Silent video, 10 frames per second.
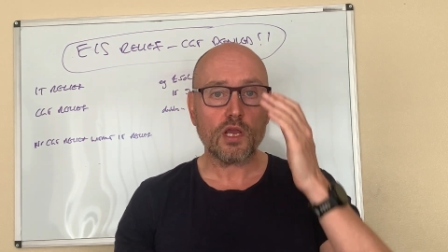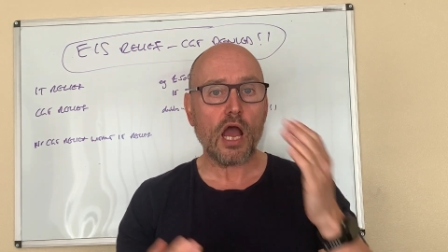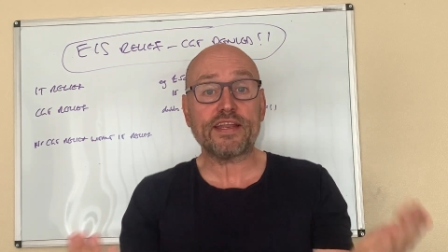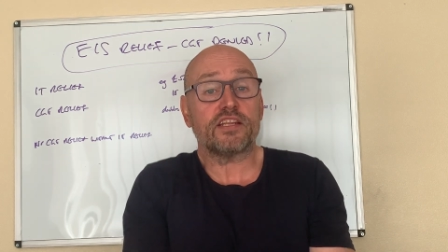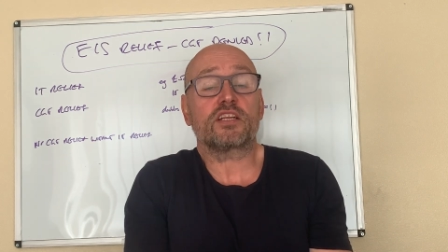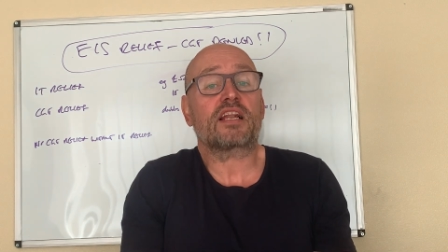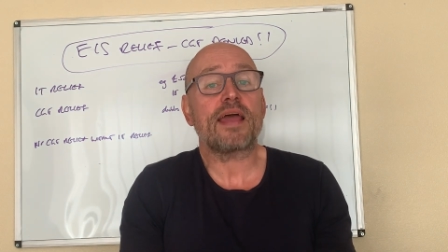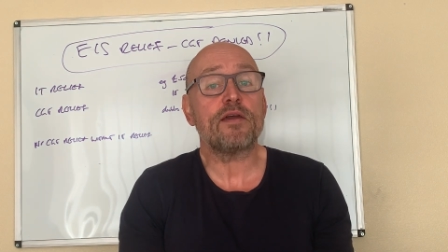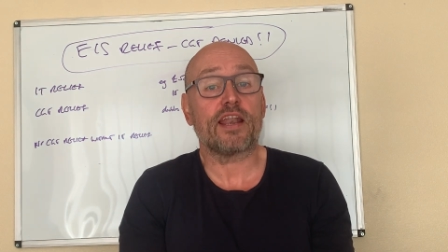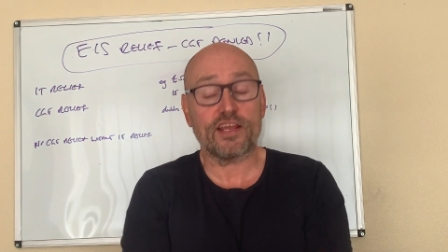He didn't
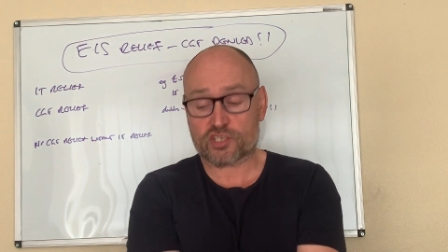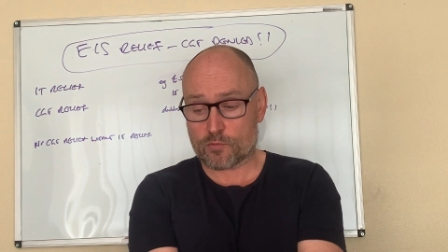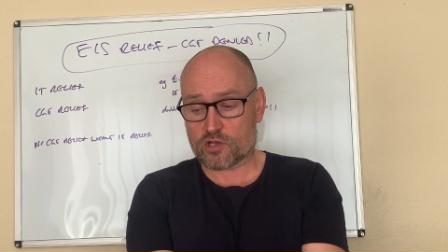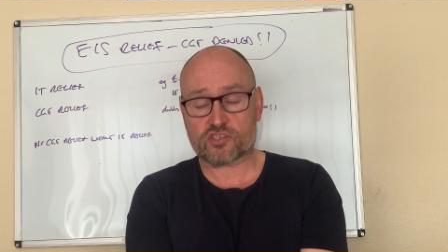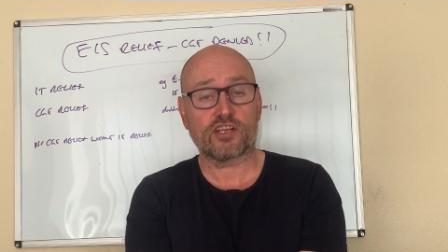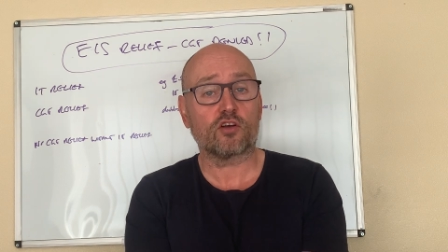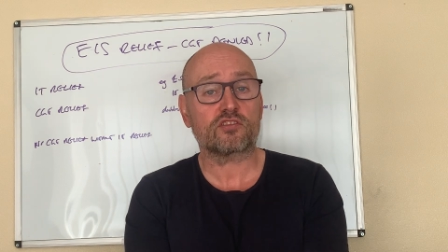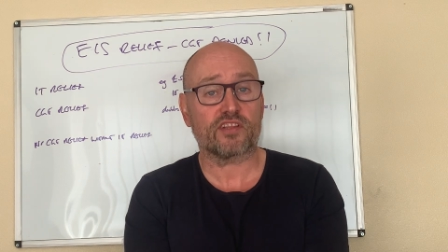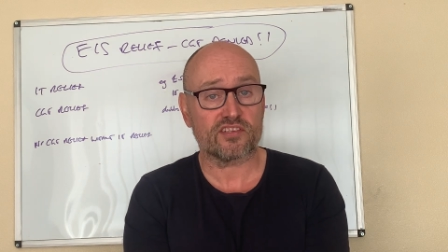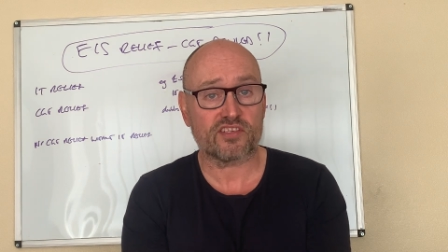claim it. And HMRC looked
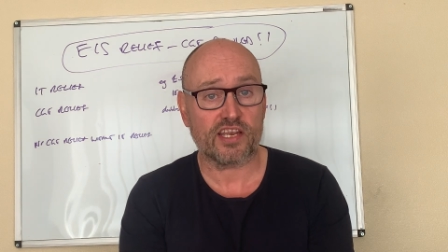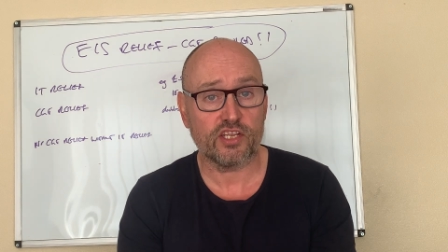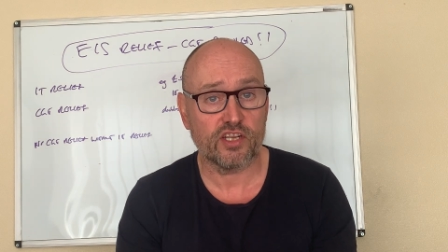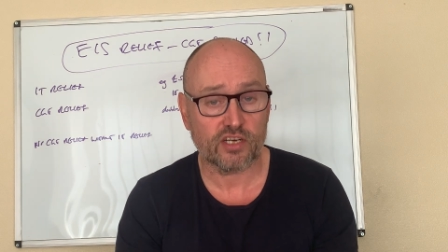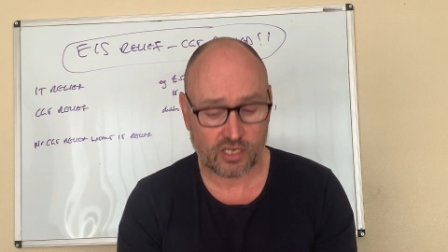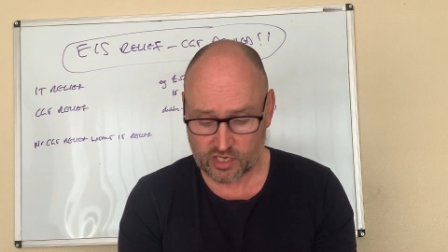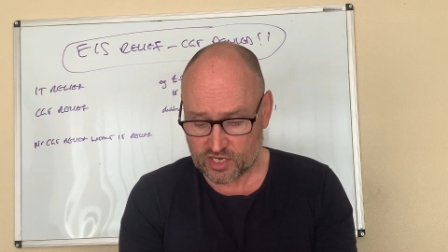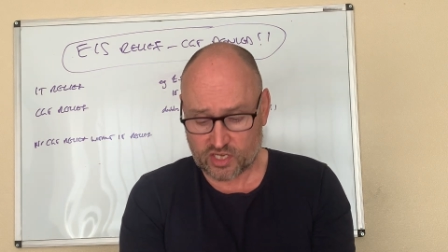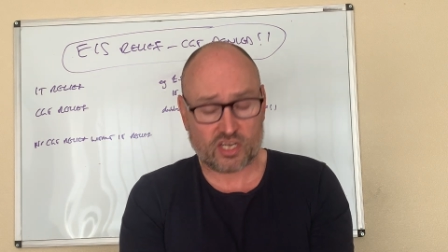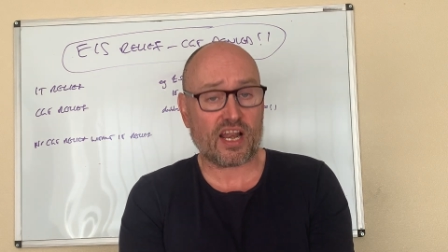at this and said, you
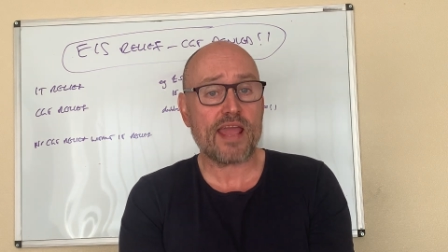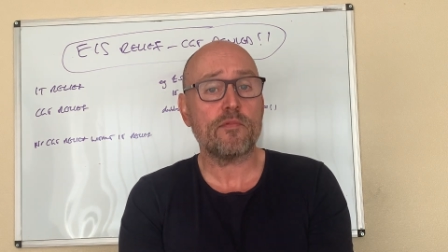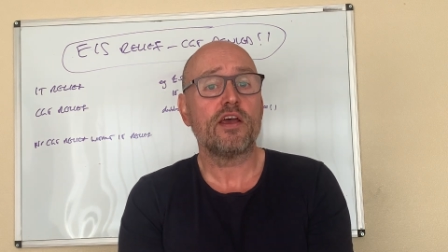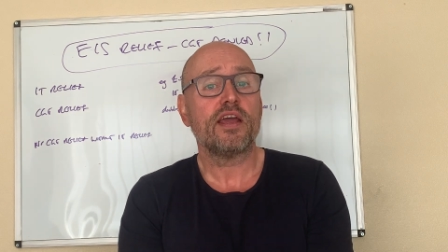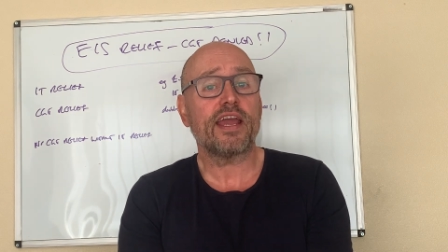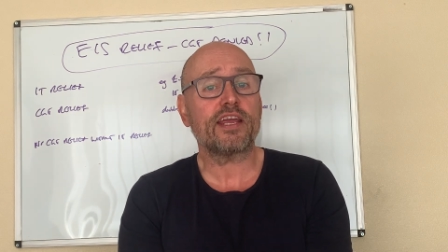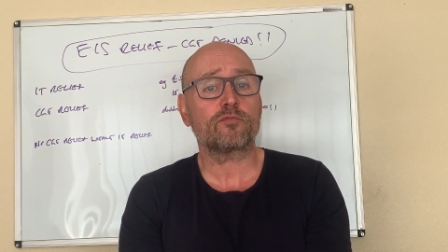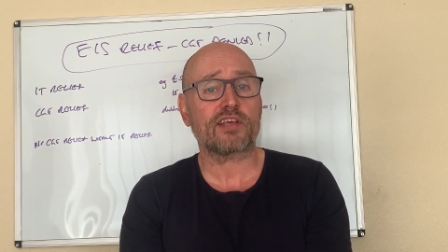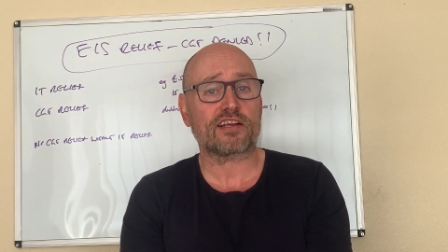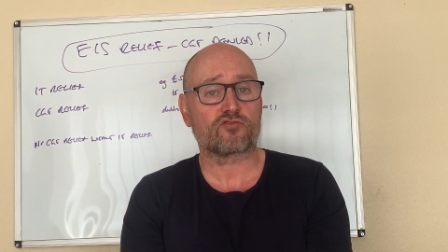didn't claim income
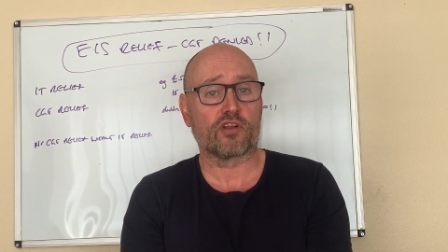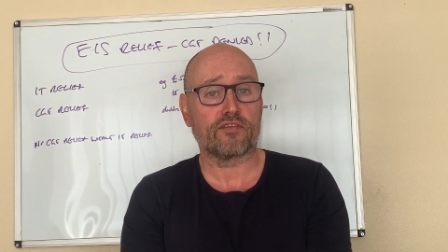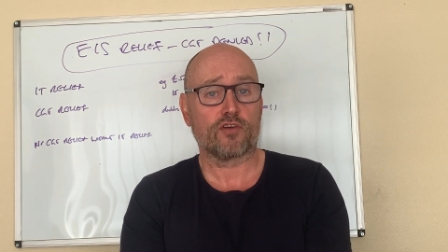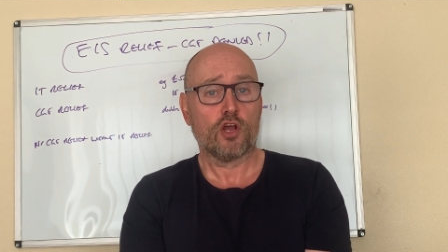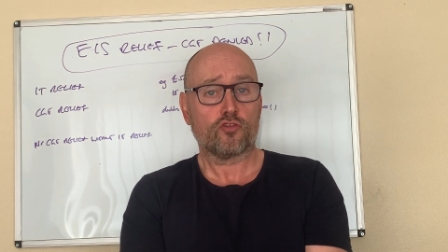tax relief.